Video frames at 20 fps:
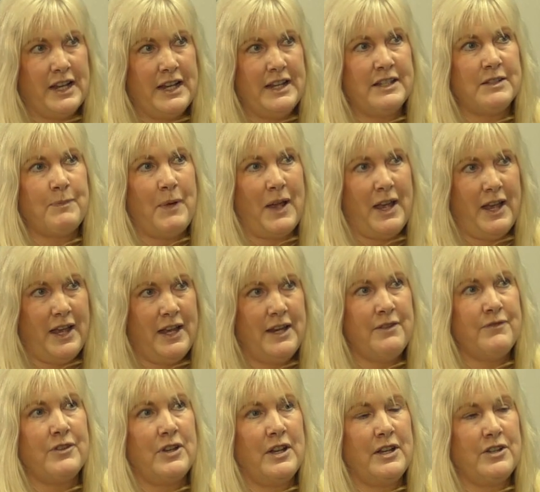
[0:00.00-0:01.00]
Its
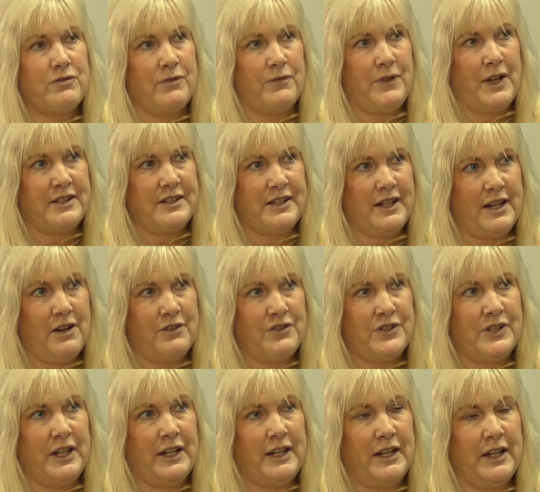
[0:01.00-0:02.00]
behaviour is reflecting how it's
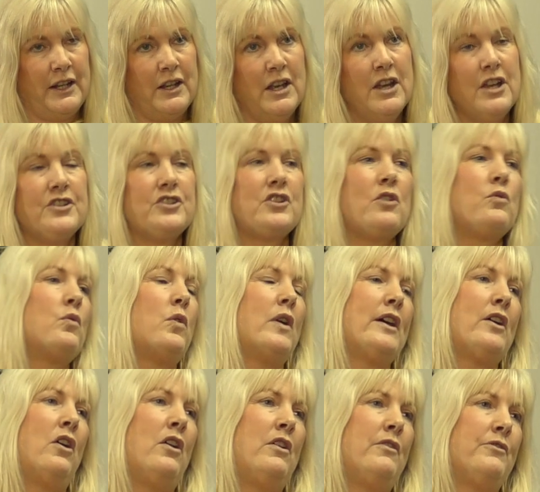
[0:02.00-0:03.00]
thinking. So quite
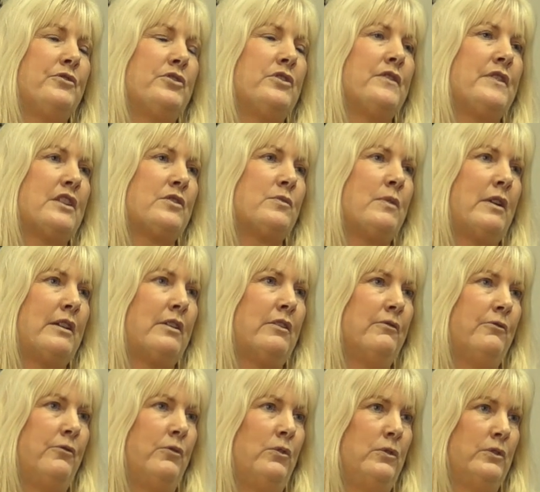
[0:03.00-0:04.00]
often that's where it can
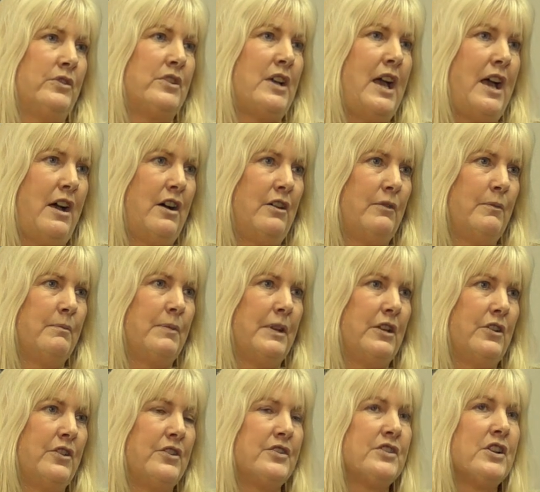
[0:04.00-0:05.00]
fall down,
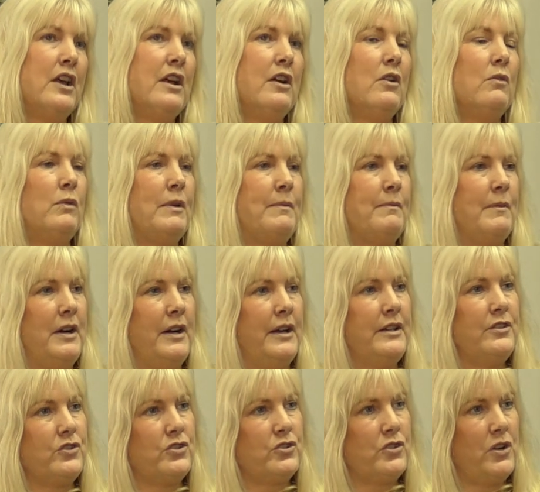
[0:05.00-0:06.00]
because we might
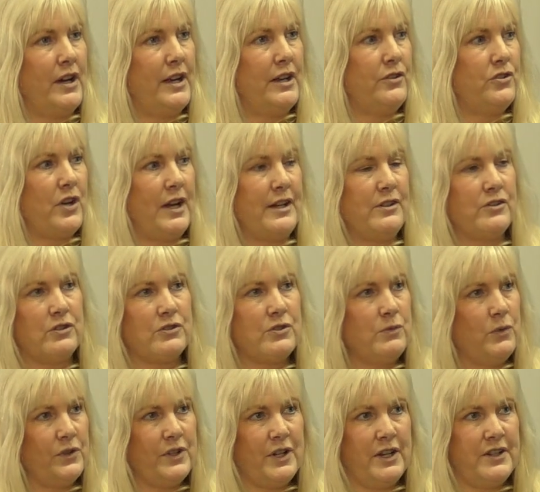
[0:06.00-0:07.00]
try and train a dog to
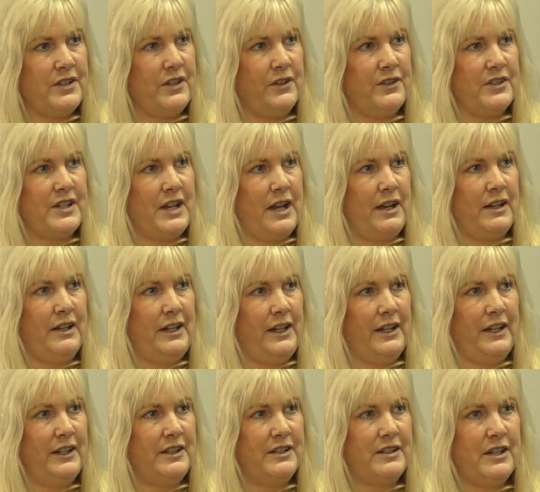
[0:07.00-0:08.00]
walk nicely on a slight
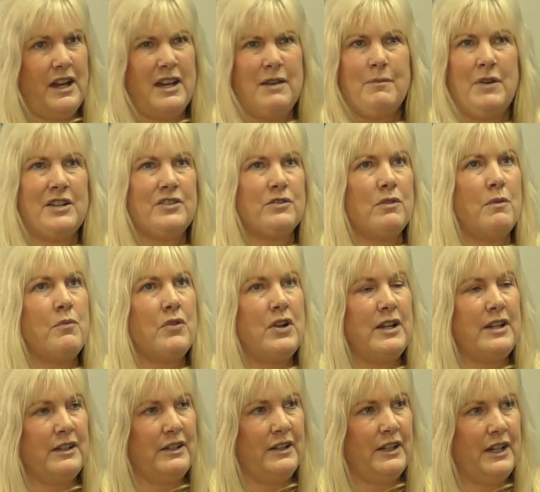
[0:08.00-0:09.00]
lead and it might do it
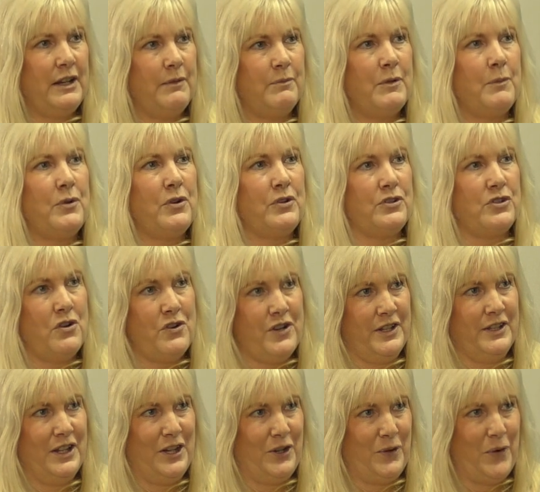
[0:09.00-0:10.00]
brilliantly, but put a dog in
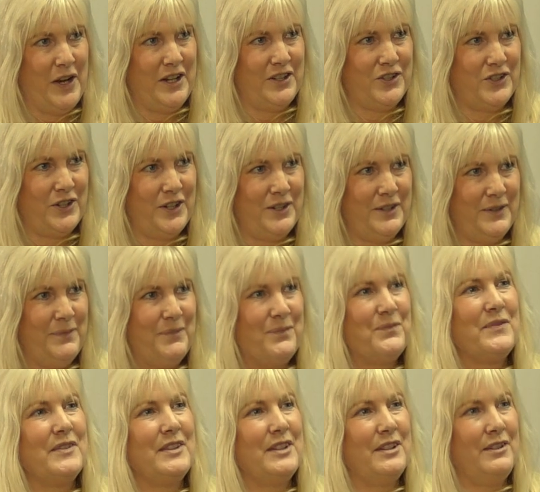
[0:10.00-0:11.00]
the equation
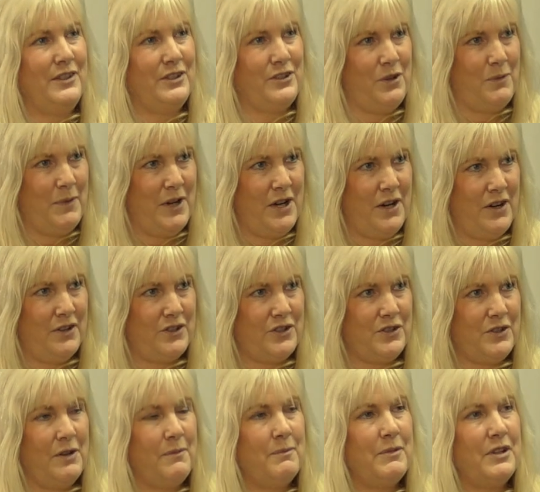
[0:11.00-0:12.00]
and the dog
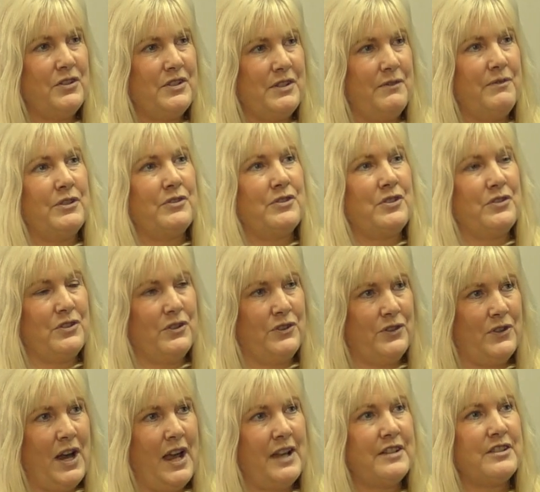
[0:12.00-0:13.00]
barks because it feels under
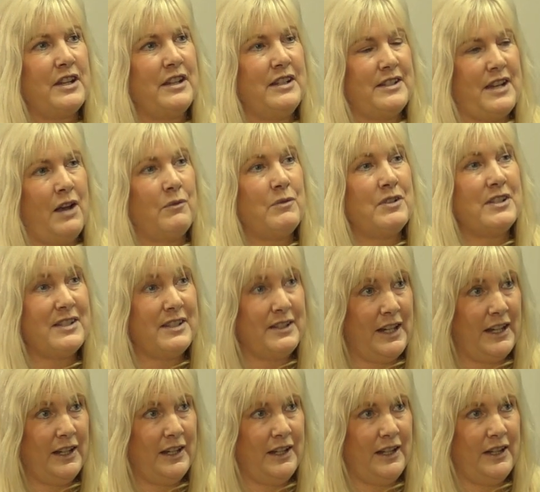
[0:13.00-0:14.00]
threat, and it's how it's
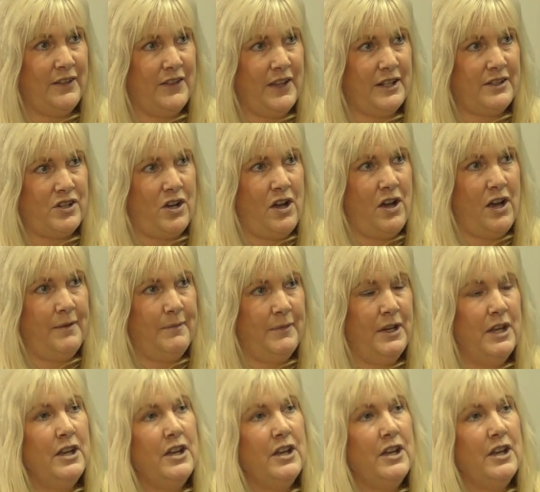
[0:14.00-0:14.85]
thinking at that time.